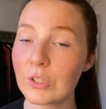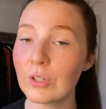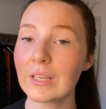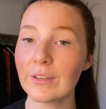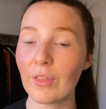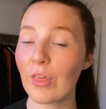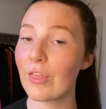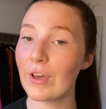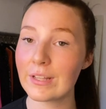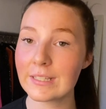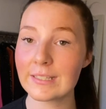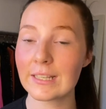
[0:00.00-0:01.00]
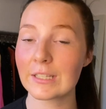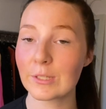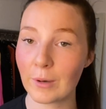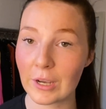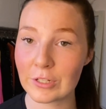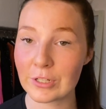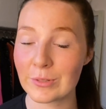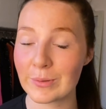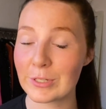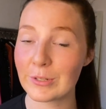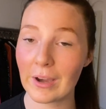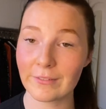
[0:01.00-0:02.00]
you're given 36 questions
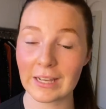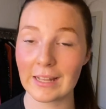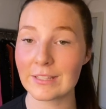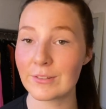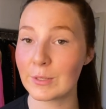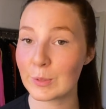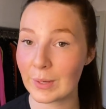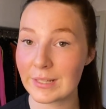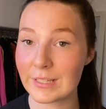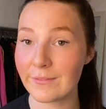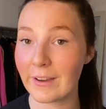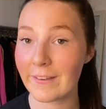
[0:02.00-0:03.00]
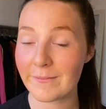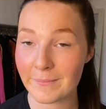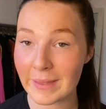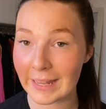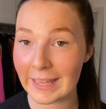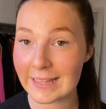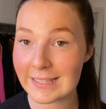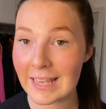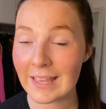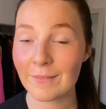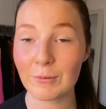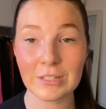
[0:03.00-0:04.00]
which you have to answer in 25 minutes,
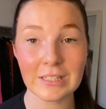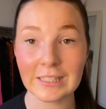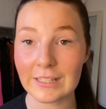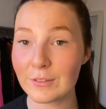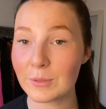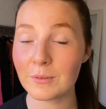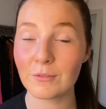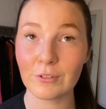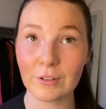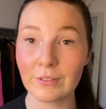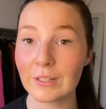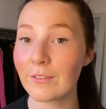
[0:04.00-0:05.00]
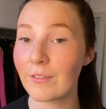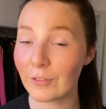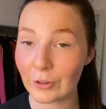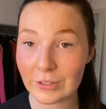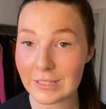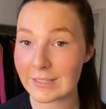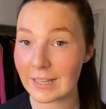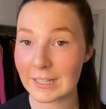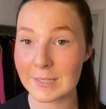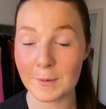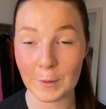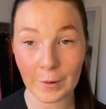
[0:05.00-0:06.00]
which leaves you with roughly 40
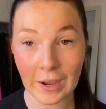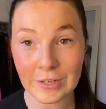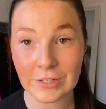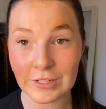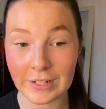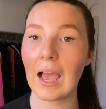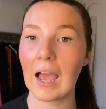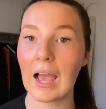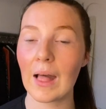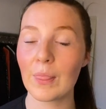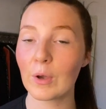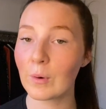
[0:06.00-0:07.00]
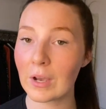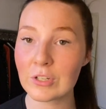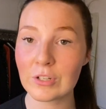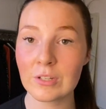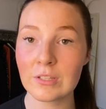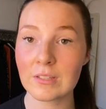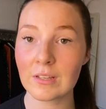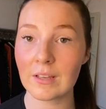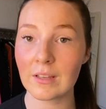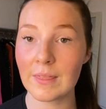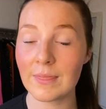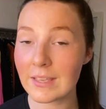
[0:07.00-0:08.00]
seconds per question. And the questions
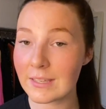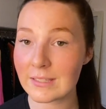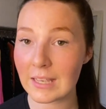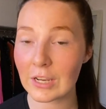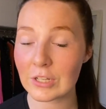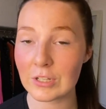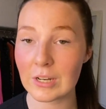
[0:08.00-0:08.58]
in this section